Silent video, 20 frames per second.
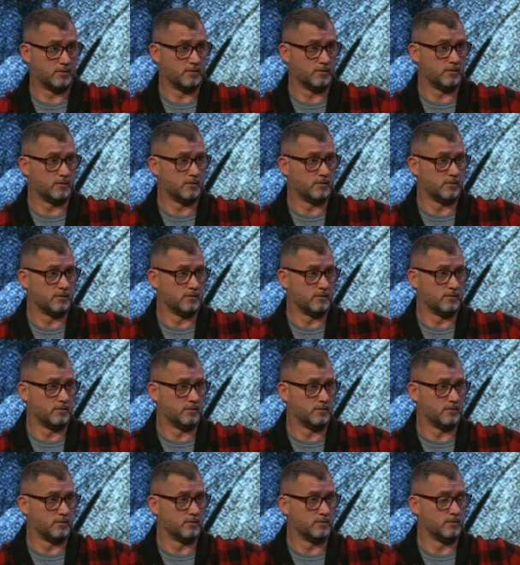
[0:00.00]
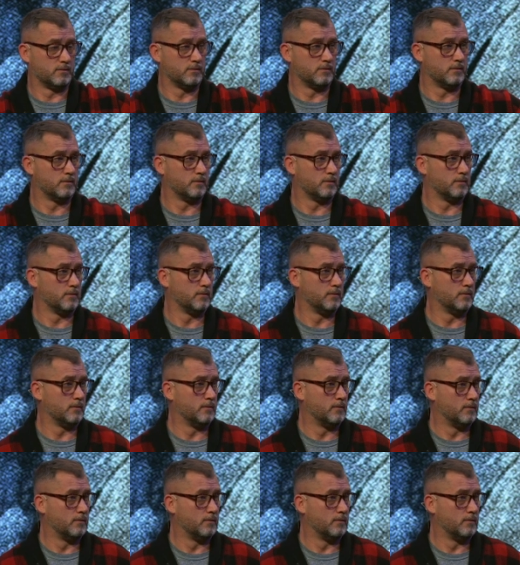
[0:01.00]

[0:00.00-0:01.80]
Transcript: (no one is talking)